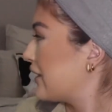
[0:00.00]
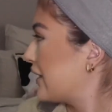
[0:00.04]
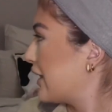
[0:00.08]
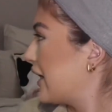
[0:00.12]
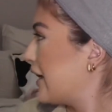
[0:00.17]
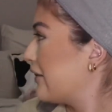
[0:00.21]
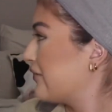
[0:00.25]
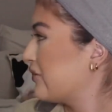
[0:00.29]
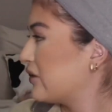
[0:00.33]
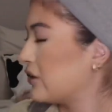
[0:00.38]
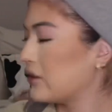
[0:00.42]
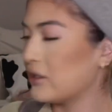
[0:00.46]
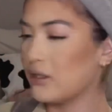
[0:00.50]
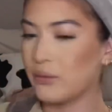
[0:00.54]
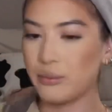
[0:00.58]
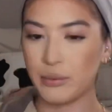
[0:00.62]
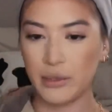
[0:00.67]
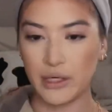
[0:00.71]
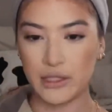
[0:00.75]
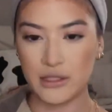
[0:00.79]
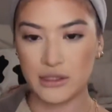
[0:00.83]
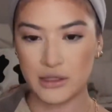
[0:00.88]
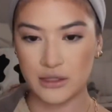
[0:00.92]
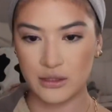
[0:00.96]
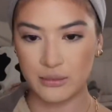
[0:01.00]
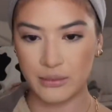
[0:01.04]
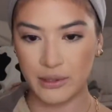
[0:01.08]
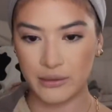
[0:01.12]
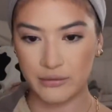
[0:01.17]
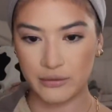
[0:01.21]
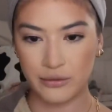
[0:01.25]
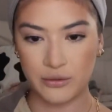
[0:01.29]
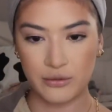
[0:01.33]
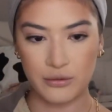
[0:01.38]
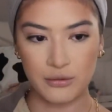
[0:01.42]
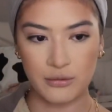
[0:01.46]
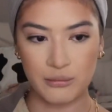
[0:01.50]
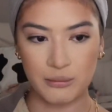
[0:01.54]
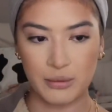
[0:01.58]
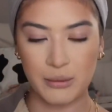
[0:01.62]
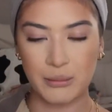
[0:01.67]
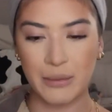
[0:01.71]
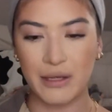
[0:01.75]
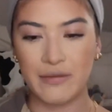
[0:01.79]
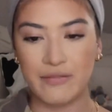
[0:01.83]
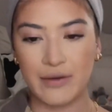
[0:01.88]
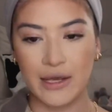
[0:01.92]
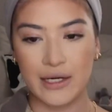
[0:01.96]
I have cuter parts to my room, but
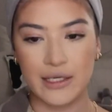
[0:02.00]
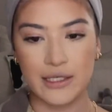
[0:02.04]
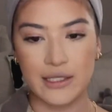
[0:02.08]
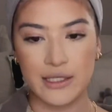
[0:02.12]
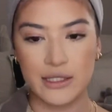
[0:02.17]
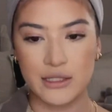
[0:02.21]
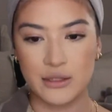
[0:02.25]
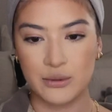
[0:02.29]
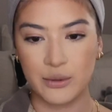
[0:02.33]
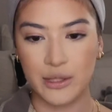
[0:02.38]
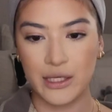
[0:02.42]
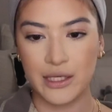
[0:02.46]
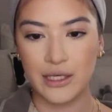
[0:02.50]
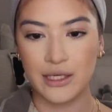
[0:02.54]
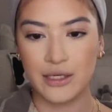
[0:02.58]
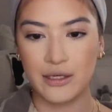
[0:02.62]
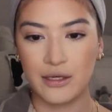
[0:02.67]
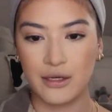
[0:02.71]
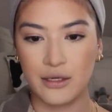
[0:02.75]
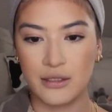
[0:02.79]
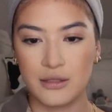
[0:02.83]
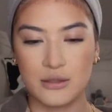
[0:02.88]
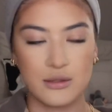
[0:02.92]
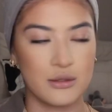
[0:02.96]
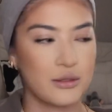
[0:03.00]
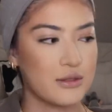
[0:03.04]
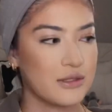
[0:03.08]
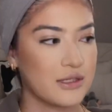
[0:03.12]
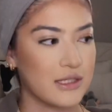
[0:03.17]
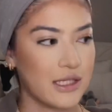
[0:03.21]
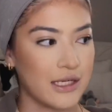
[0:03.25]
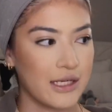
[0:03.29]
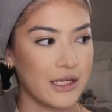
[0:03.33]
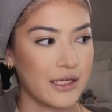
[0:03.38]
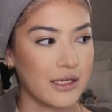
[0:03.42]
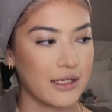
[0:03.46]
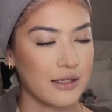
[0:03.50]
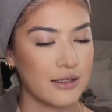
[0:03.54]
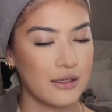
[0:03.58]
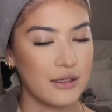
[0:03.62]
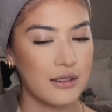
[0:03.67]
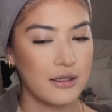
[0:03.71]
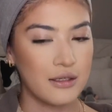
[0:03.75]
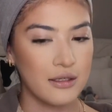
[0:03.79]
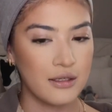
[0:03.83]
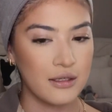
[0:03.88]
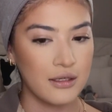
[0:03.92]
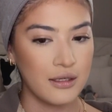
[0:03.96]
my vanity's right here, so it's like
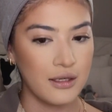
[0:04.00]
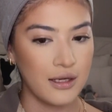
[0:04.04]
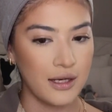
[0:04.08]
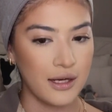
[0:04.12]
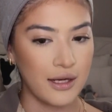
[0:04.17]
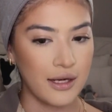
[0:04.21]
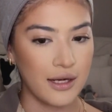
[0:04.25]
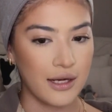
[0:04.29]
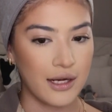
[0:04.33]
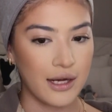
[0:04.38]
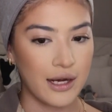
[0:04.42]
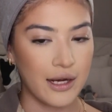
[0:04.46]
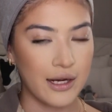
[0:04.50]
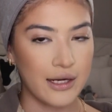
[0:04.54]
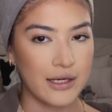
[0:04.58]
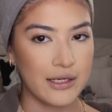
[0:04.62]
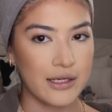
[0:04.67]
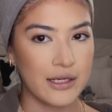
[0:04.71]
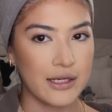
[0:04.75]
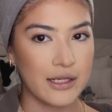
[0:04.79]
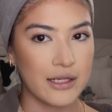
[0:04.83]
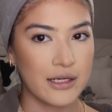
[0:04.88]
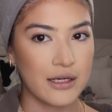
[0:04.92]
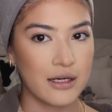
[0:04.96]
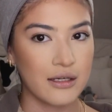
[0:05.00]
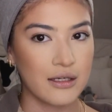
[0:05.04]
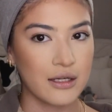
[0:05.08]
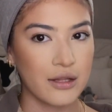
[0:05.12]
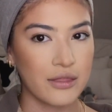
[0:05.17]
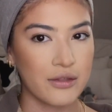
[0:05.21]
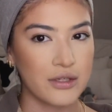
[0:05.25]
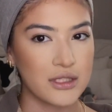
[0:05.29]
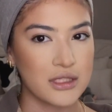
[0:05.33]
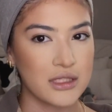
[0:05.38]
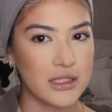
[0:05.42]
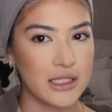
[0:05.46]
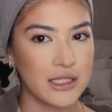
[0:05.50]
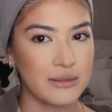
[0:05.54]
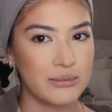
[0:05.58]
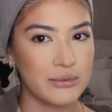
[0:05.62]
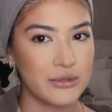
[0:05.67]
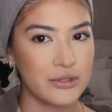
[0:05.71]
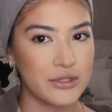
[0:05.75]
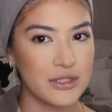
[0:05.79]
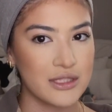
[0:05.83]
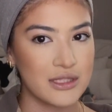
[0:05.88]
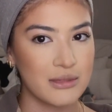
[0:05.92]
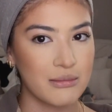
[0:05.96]
I need another table
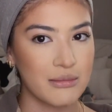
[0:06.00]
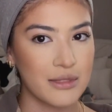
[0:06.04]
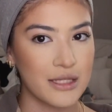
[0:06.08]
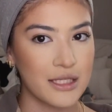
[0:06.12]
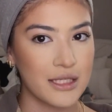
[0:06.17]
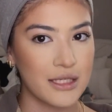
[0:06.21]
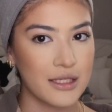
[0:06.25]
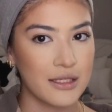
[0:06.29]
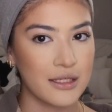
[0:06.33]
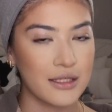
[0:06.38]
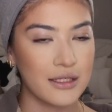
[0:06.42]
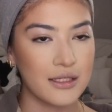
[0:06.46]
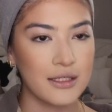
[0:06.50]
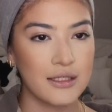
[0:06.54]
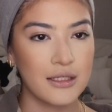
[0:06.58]
or something.